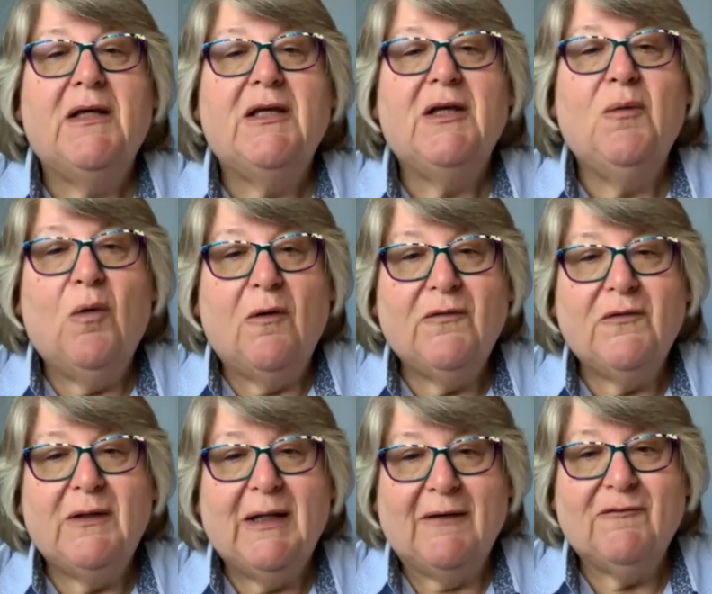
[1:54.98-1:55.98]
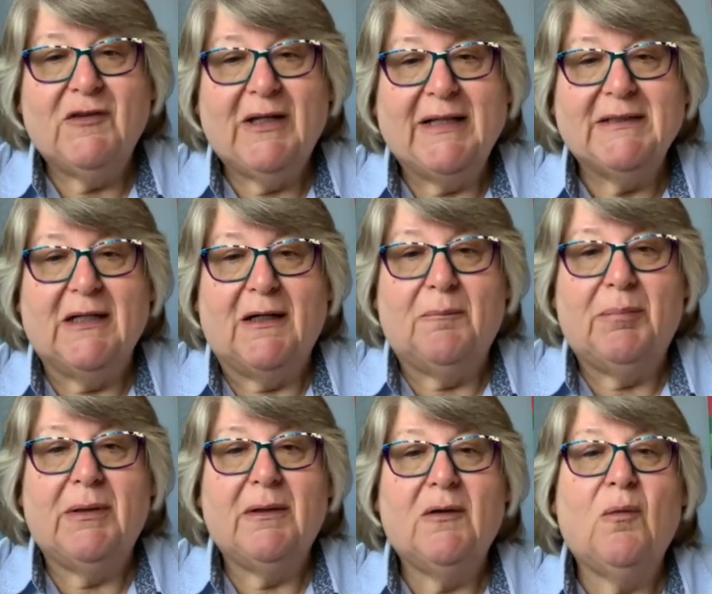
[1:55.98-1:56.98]
you often have to get up
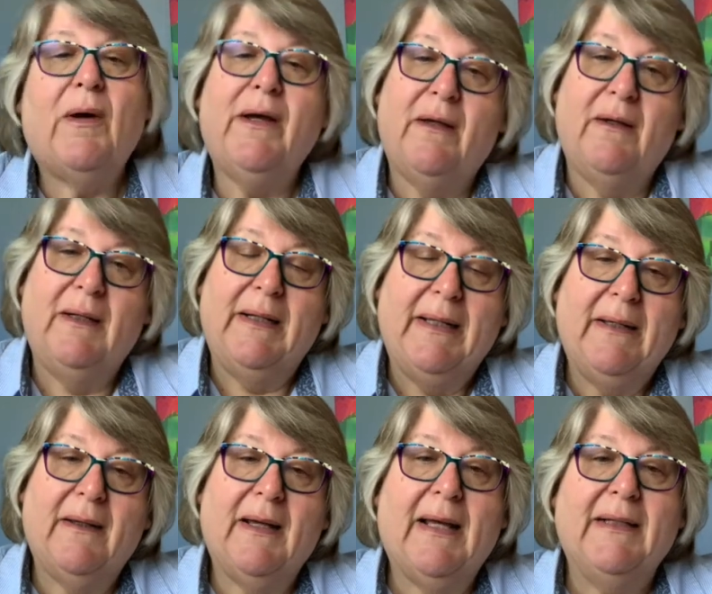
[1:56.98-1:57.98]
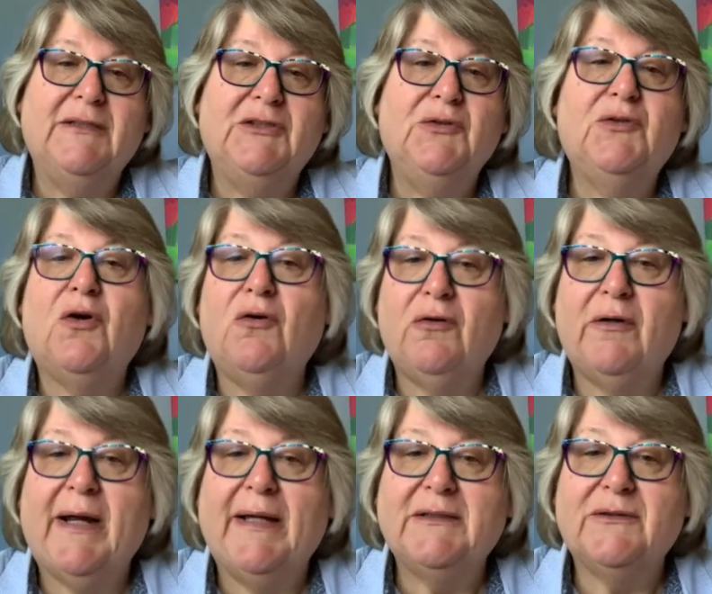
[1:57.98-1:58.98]
quite early and you
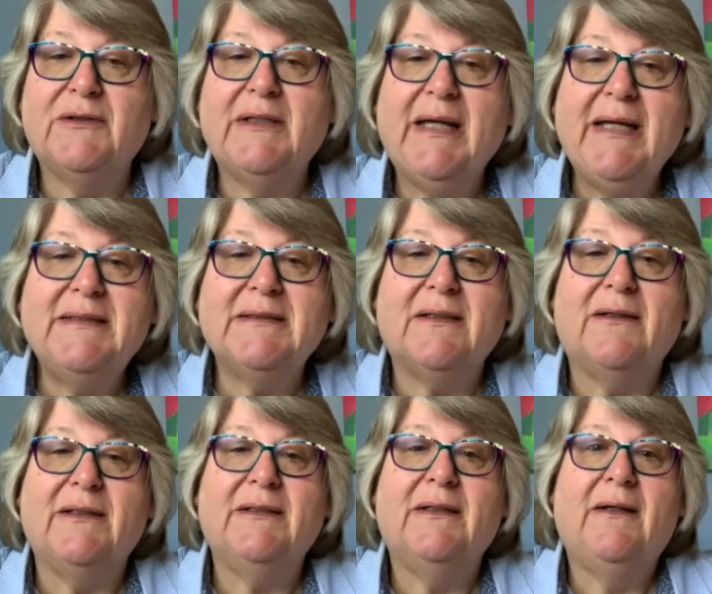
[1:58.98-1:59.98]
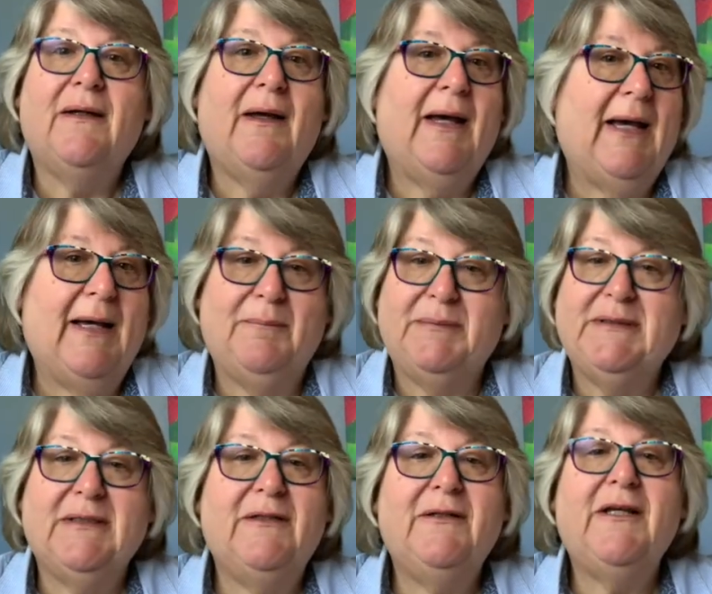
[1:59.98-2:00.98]
congregate on the quayside.
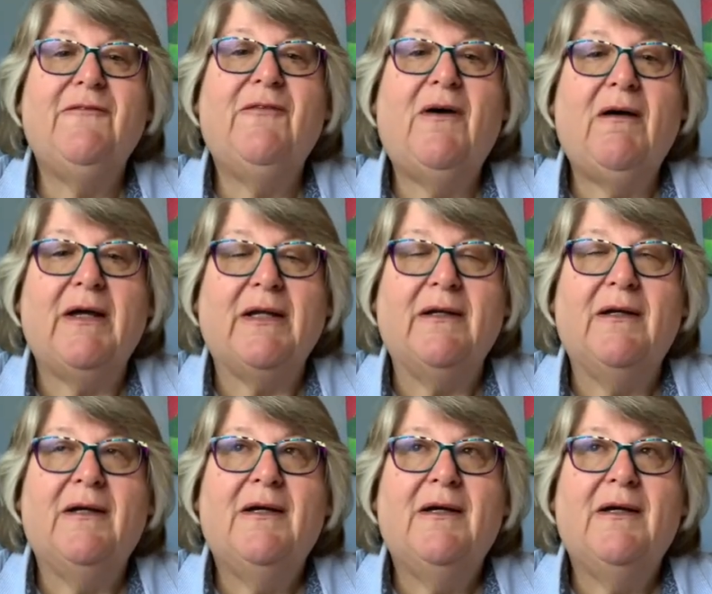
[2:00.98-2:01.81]
Absolutely fine.